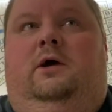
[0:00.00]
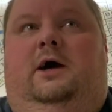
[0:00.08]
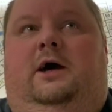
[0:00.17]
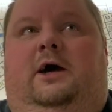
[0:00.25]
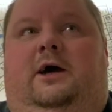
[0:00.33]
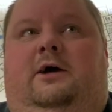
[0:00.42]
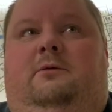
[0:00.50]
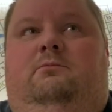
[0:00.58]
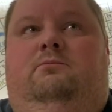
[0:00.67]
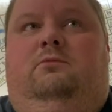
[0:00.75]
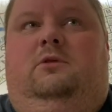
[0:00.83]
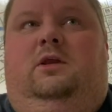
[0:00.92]

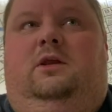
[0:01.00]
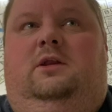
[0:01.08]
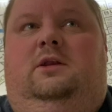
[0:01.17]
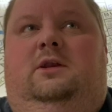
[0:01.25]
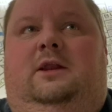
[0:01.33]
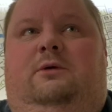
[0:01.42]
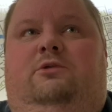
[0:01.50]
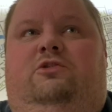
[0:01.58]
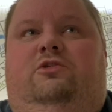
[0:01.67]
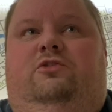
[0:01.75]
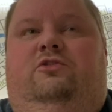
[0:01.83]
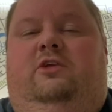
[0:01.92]
And that was
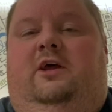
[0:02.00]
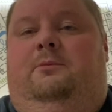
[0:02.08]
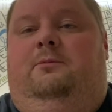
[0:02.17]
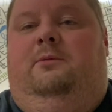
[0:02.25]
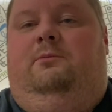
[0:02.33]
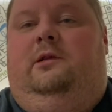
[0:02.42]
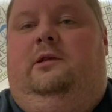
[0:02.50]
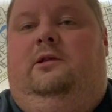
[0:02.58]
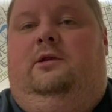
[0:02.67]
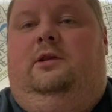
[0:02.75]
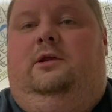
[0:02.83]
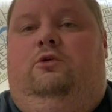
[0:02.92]
just them
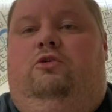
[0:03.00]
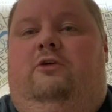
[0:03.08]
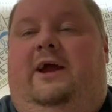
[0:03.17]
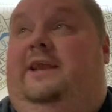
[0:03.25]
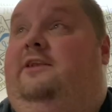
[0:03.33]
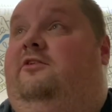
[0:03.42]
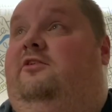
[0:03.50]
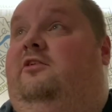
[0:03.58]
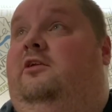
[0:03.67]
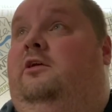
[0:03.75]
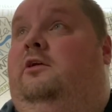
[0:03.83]
little crates.